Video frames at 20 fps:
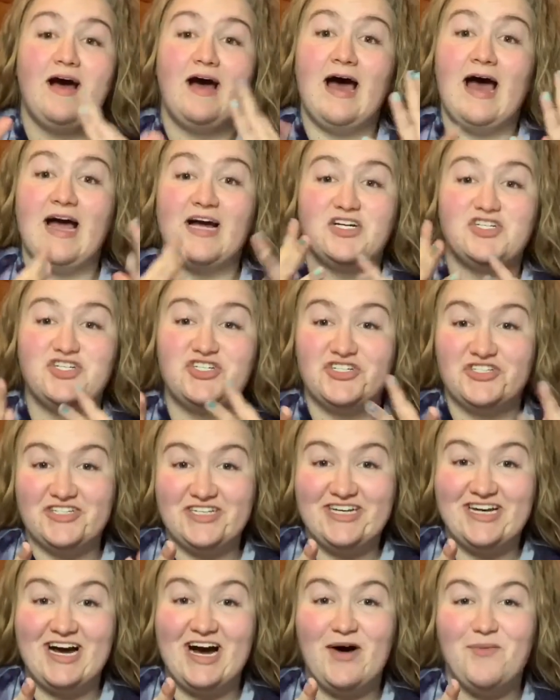
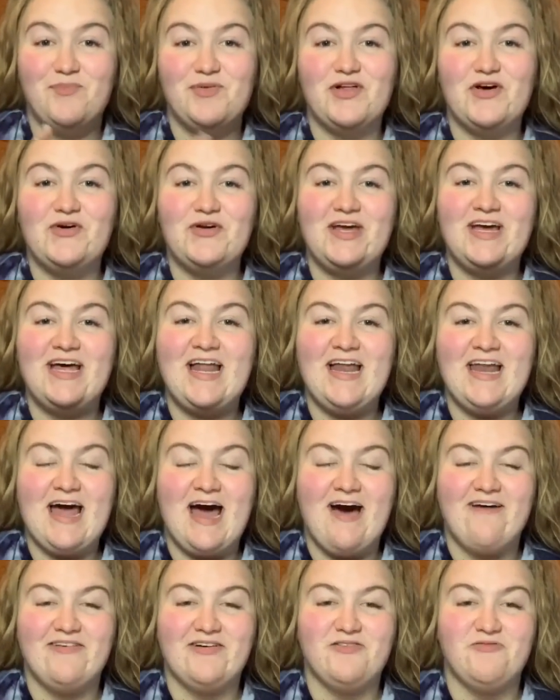actually upload it and
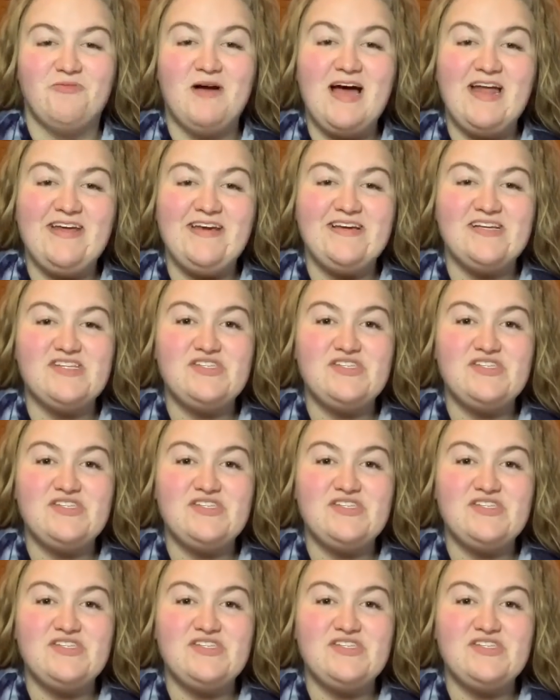have it ready.